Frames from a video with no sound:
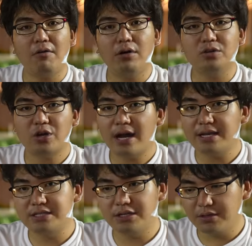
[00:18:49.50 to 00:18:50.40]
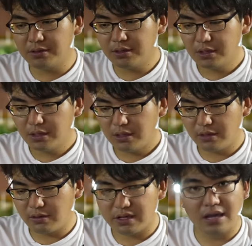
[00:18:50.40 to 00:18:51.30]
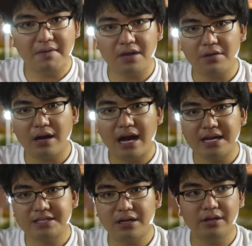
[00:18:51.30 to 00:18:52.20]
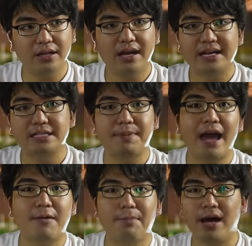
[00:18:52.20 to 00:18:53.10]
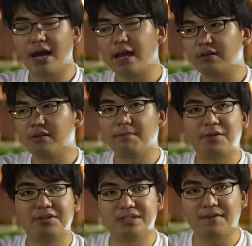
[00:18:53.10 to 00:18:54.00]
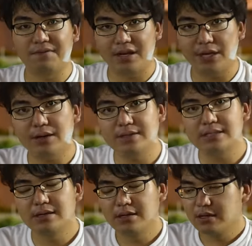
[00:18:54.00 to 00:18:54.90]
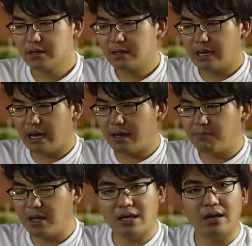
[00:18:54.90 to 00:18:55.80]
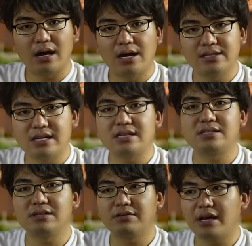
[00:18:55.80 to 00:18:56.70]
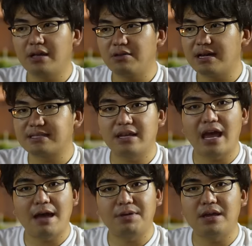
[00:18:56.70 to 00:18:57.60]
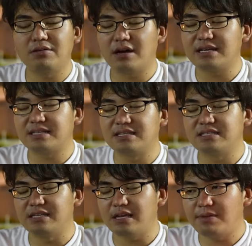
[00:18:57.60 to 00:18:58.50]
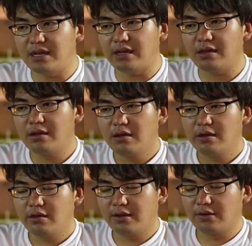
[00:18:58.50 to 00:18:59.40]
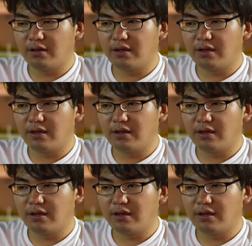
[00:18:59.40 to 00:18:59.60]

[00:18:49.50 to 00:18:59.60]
will try to, you know, give it you guys all the likes back by, you know, producing videos and making content so that you guys can happy and you guys can see me, you know,